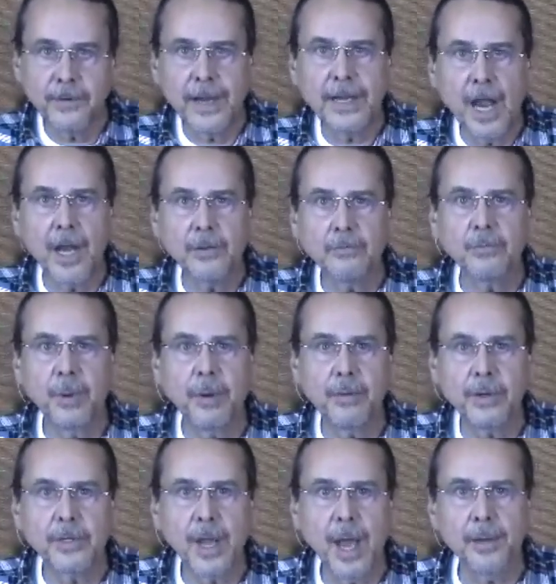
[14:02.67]
finite
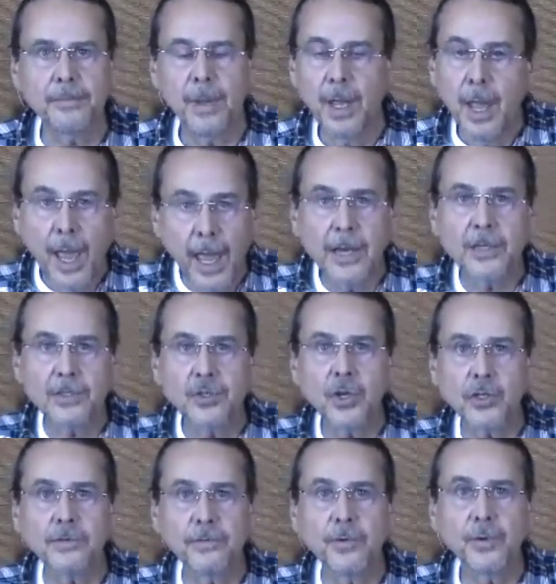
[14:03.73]
period of time, and it's
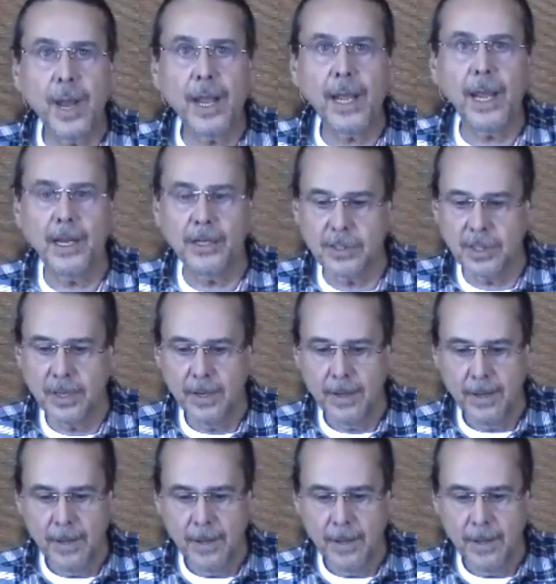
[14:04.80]
just a few decades.